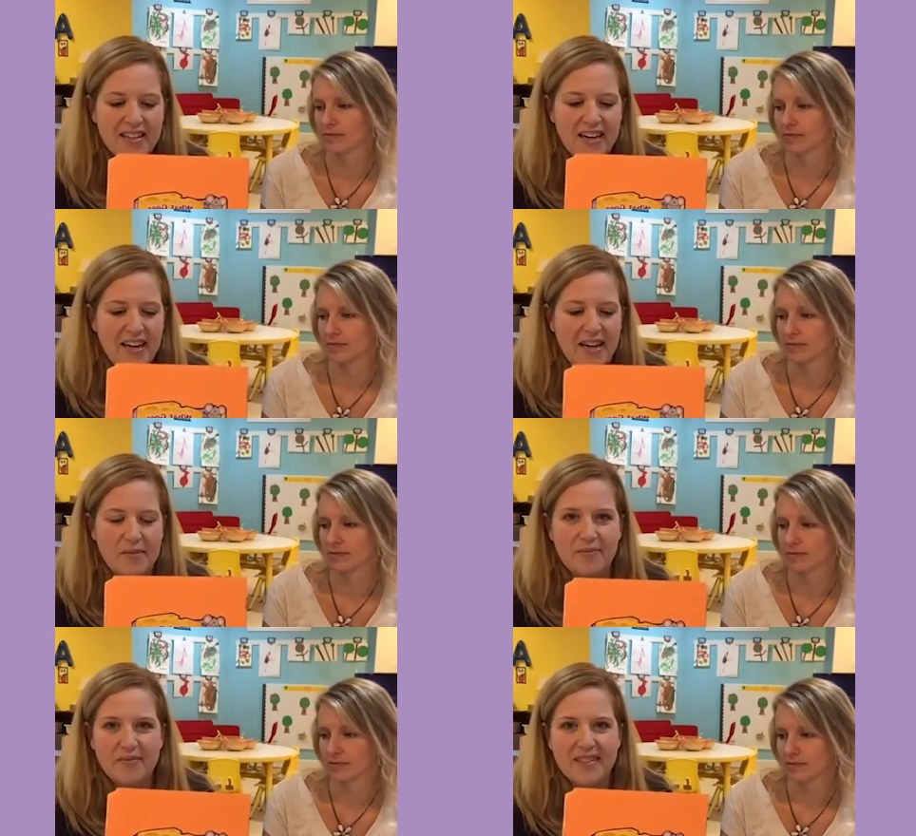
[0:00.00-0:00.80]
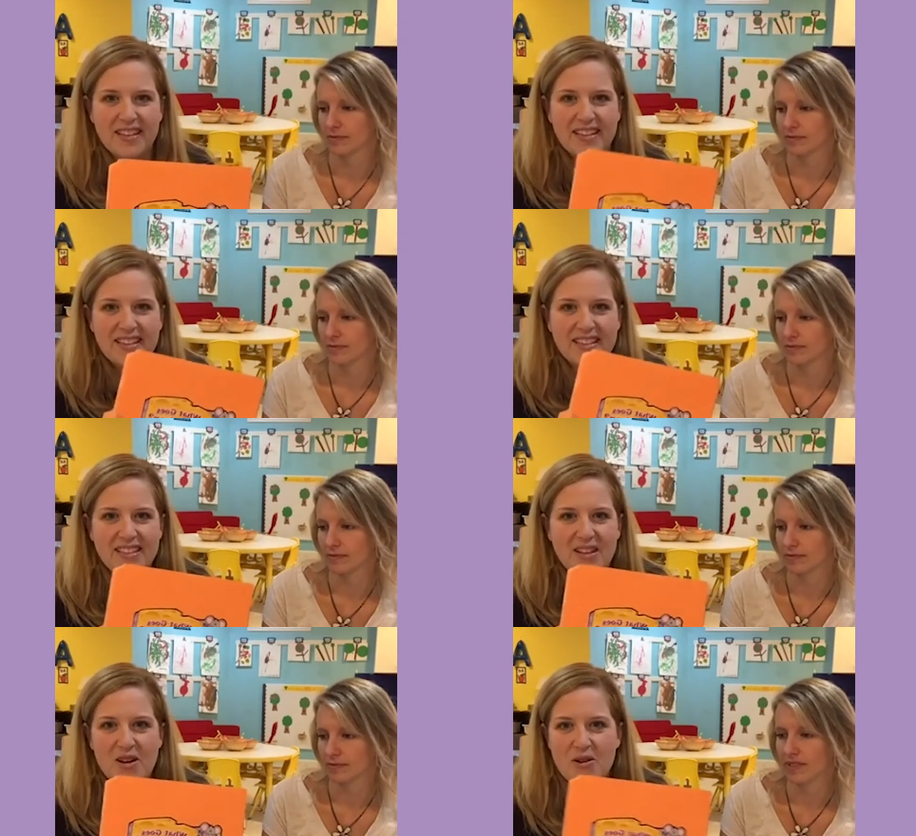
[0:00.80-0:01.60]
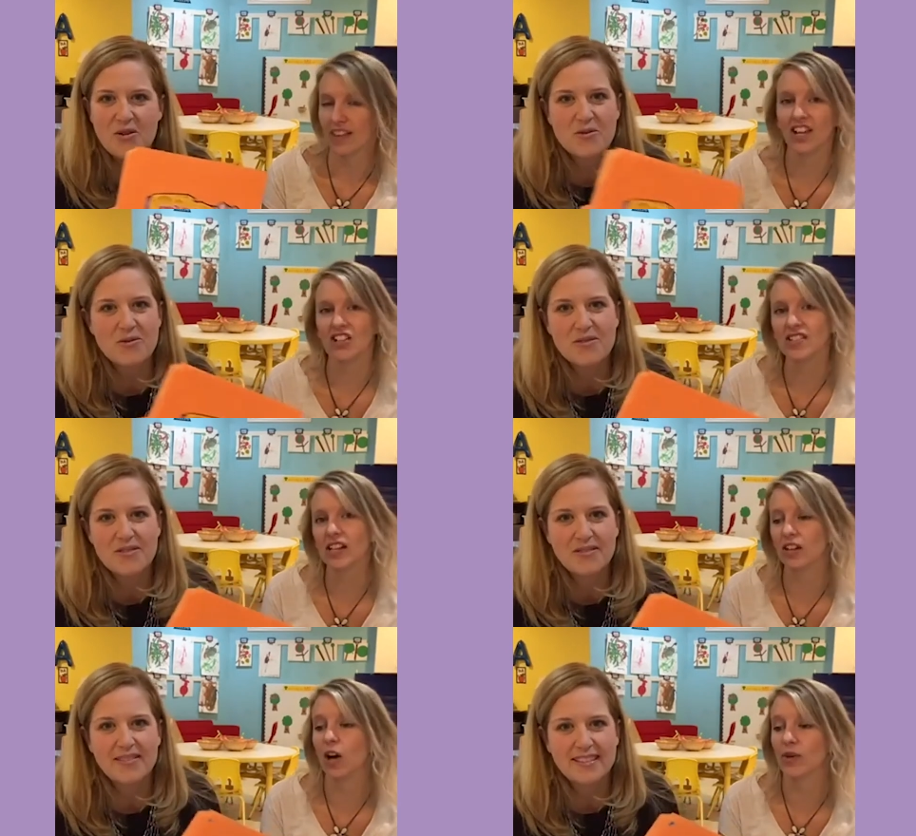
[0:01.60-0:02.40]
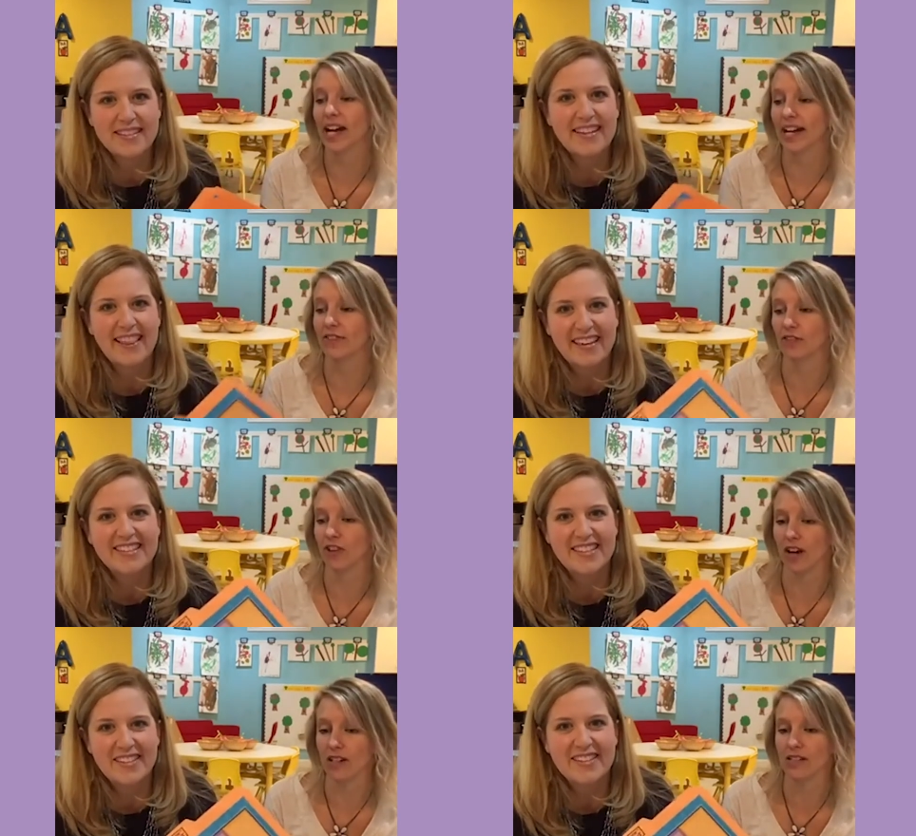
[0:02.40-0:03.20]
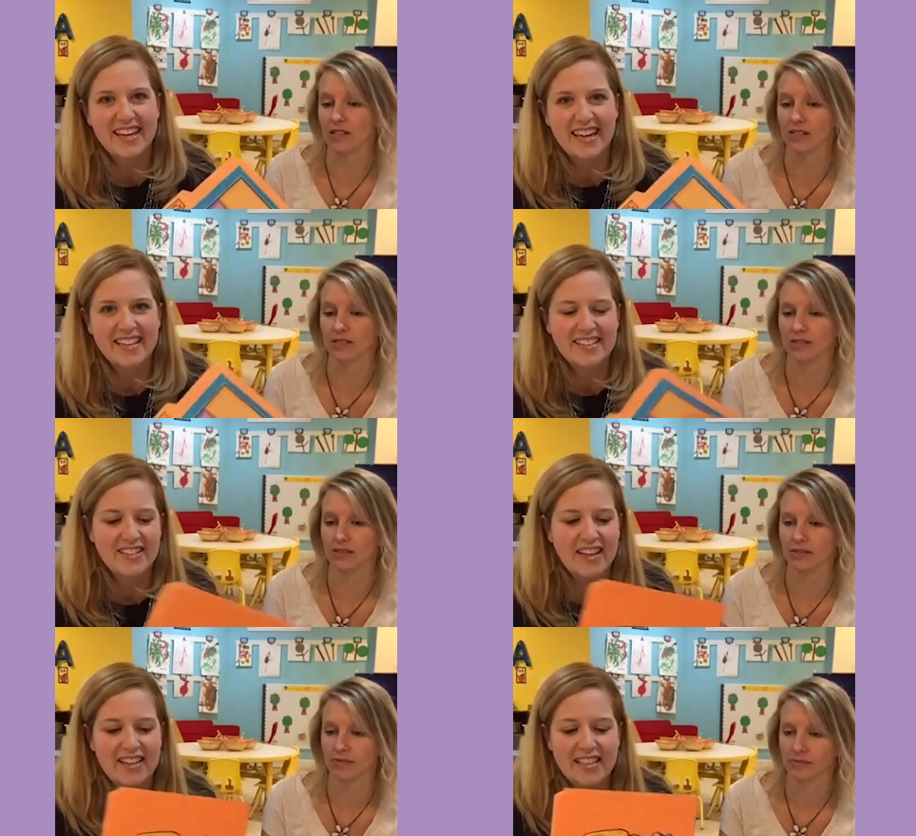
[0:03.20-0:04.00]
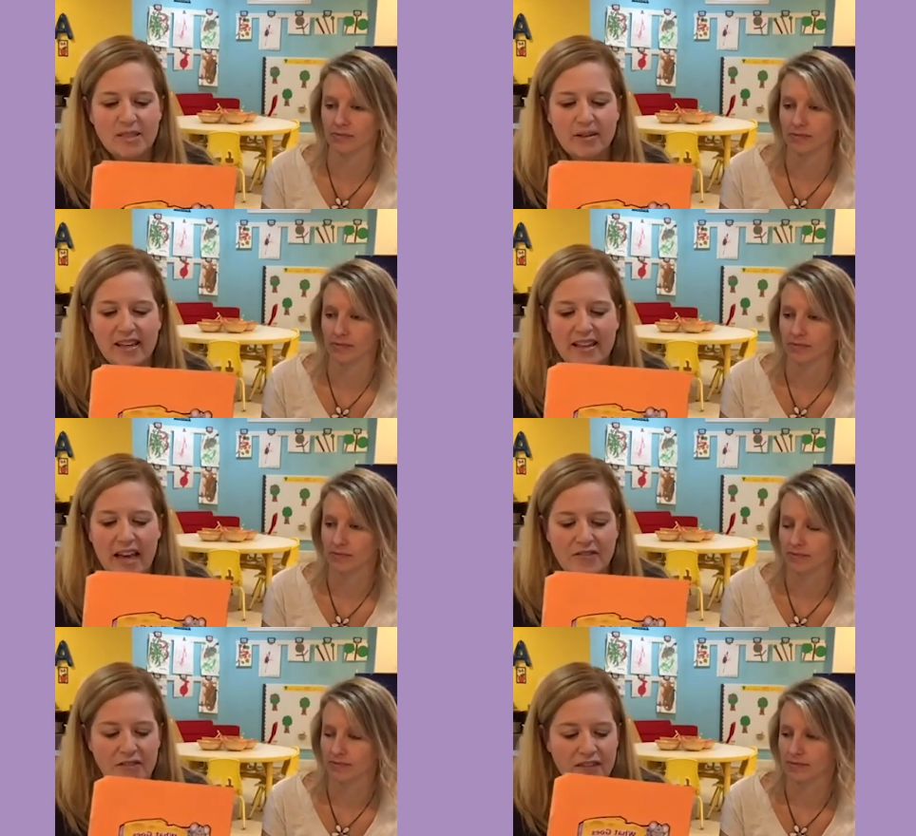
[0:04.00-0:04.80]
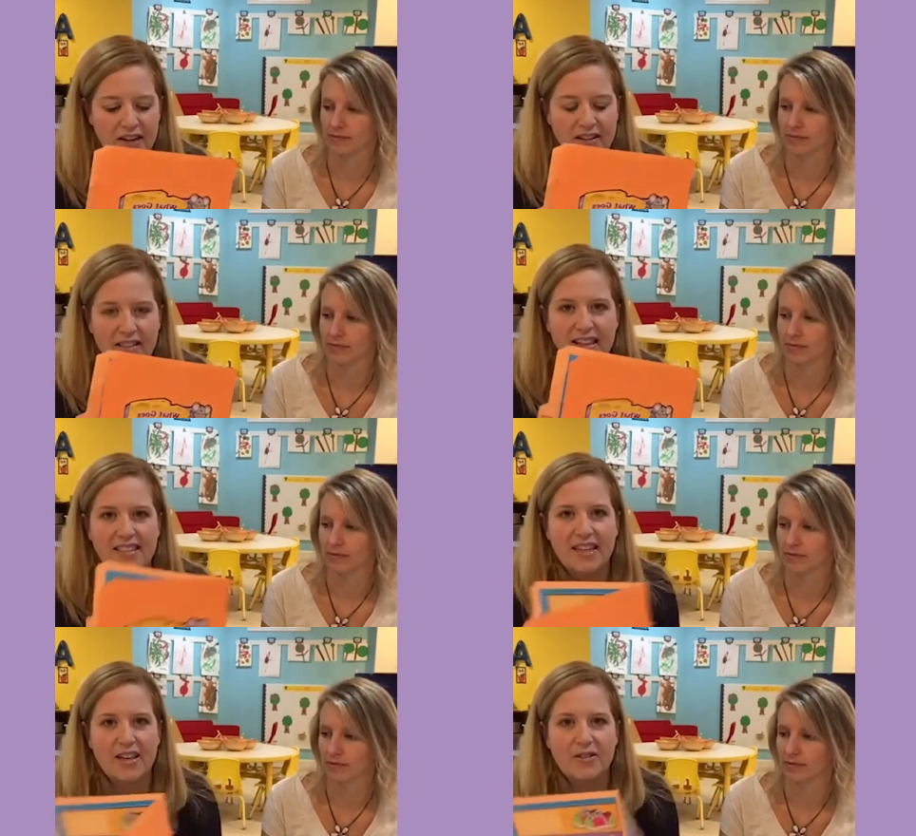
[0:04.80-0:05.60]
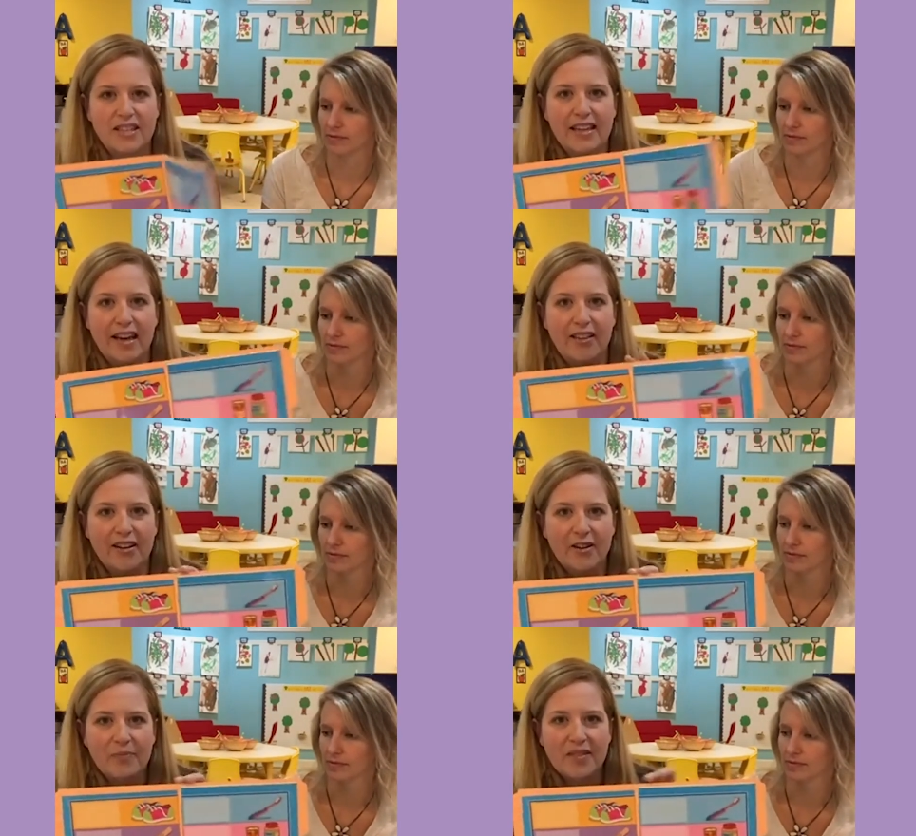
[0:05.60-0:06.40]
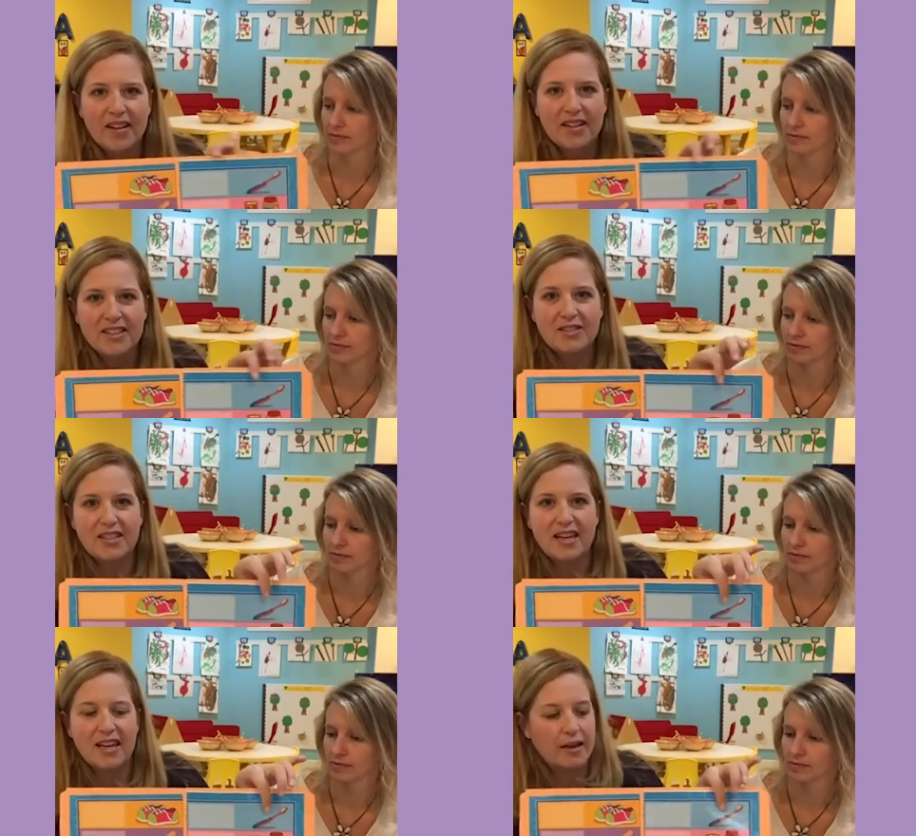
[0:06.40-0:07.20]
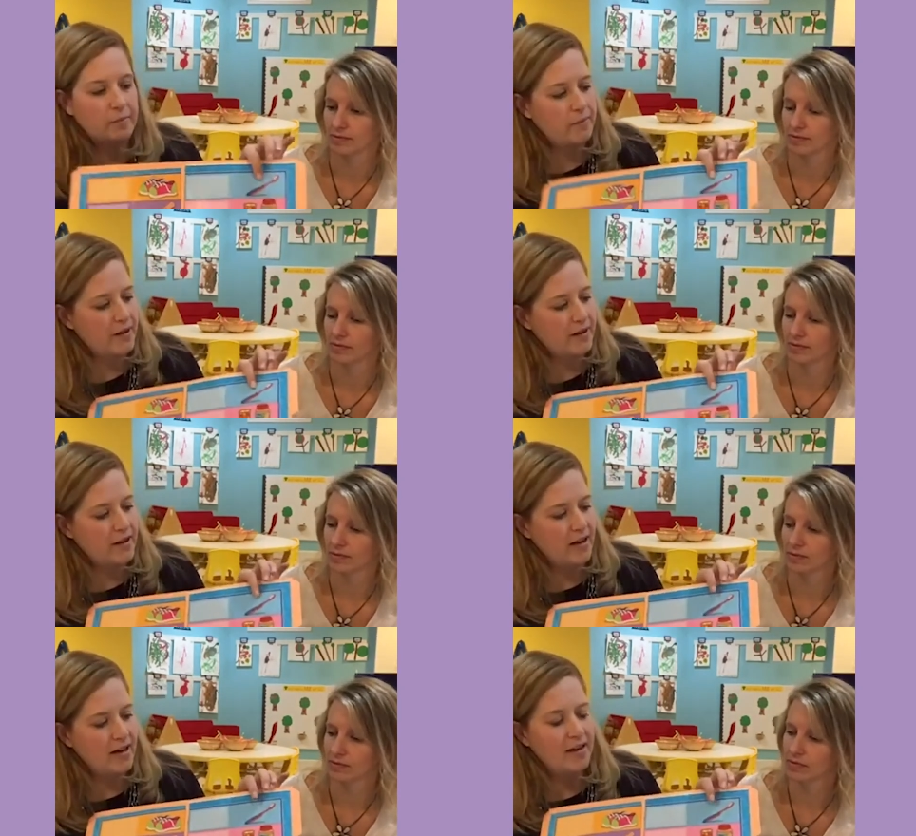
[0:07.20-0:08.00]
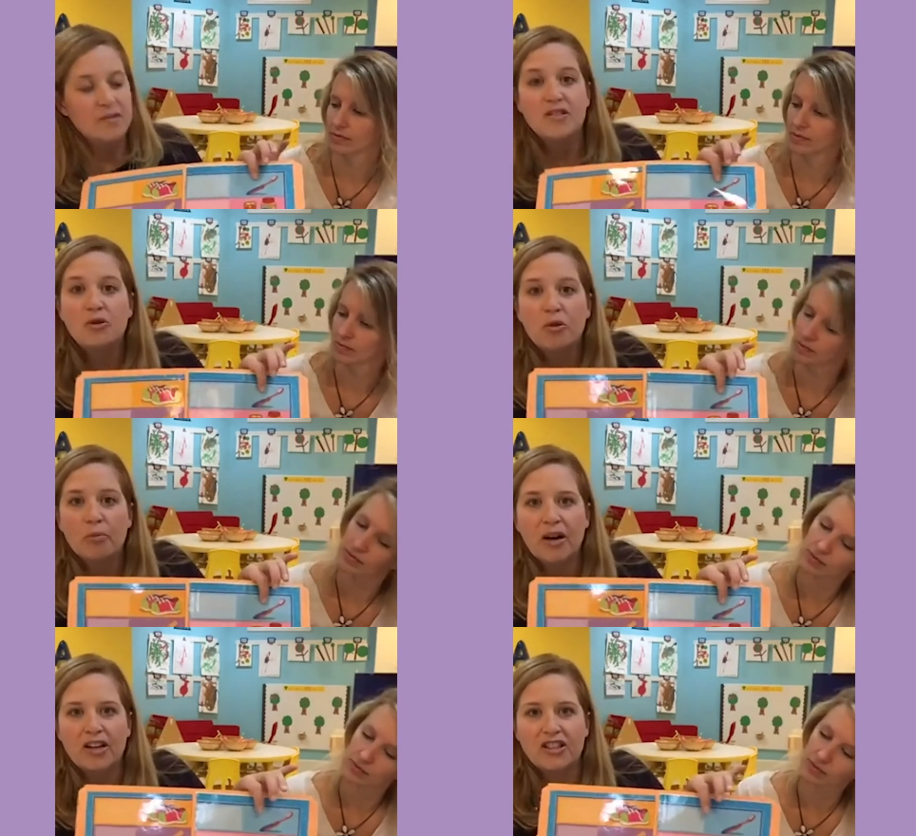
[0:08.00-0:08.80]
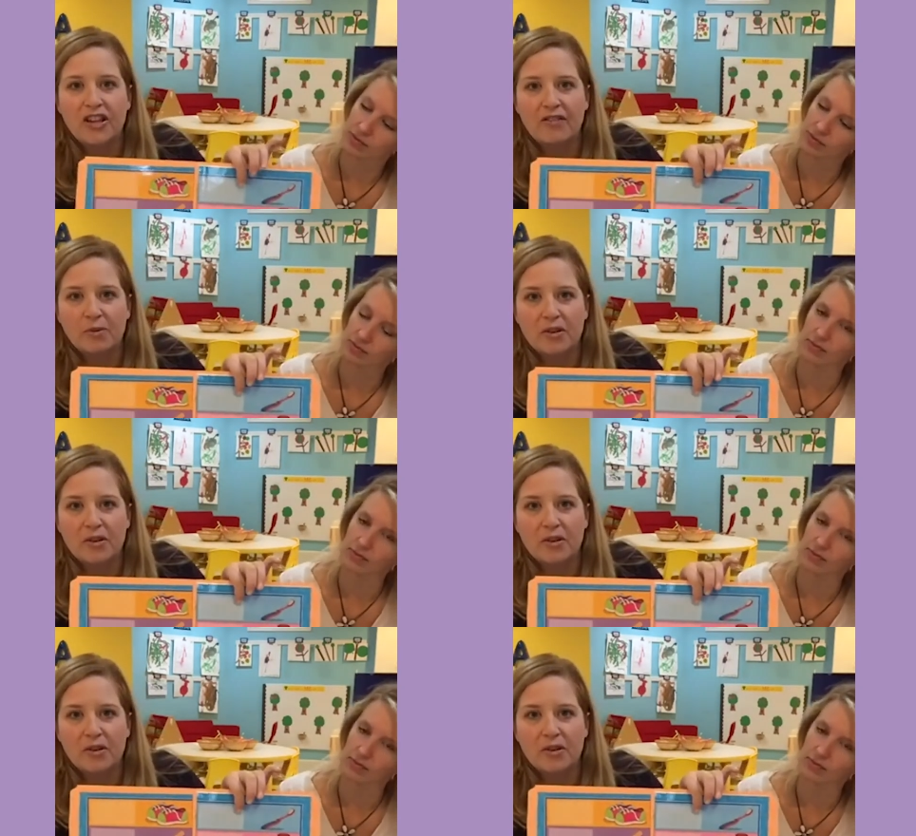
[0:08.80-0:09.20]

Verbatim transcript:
Speaker 1: so And they're still okay. They're still okay. So like this one, they have to find the things that go together. So it's like a, a toothbrush and they have to put the toothpaste,